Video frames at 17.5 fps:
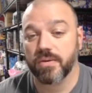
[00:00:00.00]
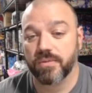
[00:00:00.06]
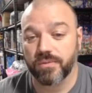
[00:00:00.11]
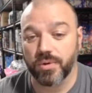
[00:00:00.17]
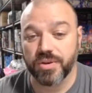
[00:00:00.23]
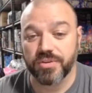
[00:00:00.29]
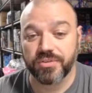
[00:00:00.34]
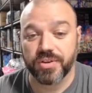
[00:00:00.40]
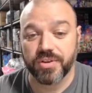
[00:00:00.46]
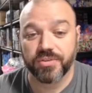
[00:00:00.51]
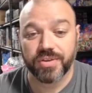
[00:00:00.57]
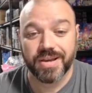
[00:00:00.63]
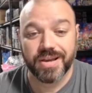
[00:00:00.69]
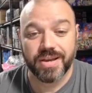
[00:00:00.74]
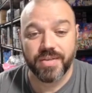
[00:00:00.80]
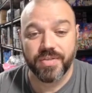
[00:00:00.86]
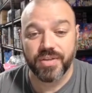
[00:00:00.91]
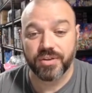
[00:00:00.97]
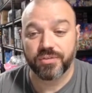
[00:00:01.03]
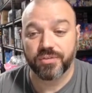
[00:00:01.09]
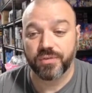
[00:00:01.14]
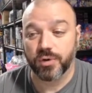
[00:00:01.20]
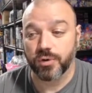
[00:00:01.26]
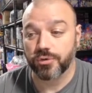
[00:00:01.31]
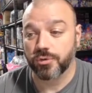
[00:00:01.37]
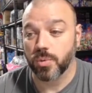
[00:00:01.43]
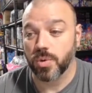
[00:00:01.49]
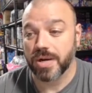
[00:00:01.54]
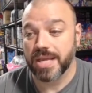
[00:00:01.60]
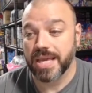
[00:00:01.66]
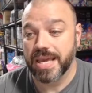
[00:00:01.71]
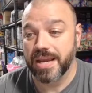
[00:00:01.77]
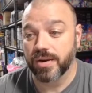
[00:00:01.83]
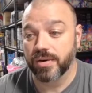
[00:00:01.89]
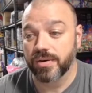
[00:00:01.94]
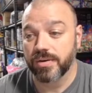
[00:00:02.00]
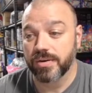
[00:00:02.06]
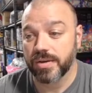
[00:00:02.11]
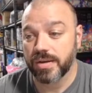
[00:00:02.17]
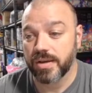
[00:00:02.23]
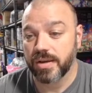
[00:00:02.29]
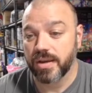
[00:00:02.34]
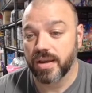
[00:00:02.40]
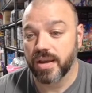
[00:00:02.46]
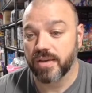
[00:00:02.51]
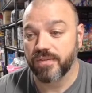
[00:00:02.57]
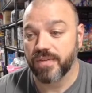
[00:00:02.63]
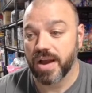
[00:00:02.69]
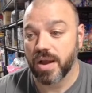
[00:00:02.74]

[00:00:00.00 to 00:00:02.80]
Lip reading: For instance, this first one here, if